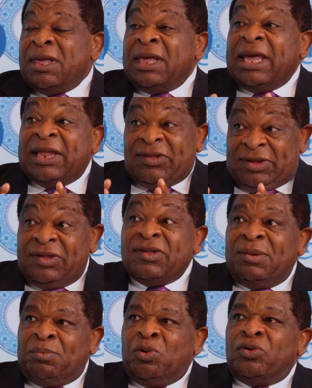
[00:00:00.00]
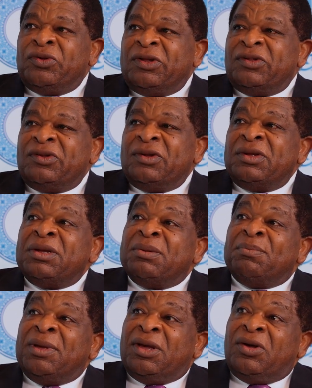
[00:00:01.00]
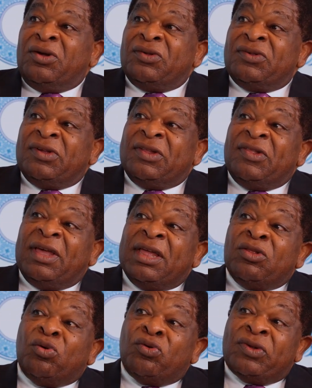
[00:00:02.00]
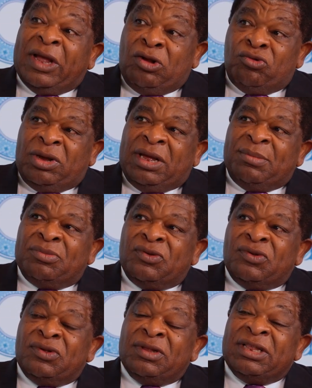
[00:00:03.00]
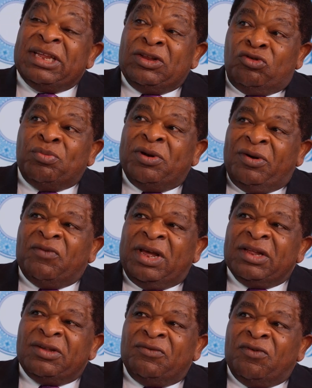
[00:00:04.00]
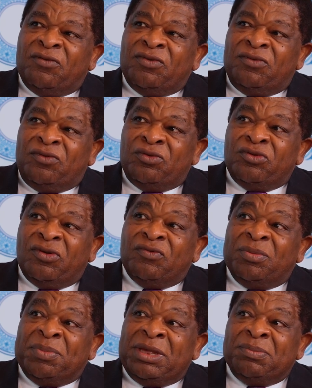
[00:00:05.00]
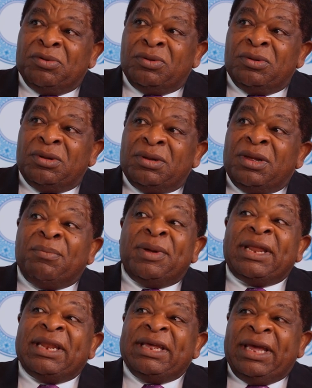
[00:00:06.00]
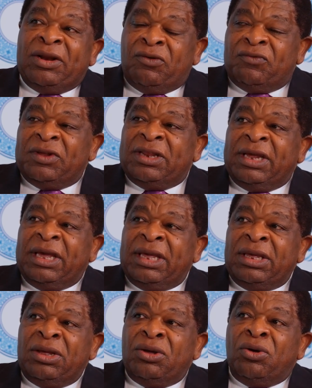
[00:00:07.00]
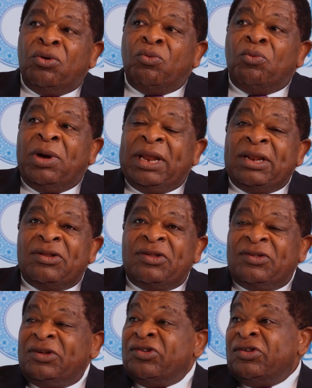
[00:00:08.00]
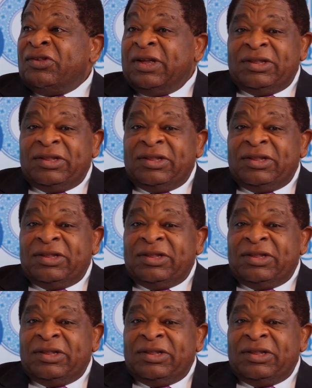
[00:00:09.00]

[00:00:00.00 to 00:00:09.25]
It is important because those outcomes need to be reflective of the views of the people. But at the end of the day, when decisions are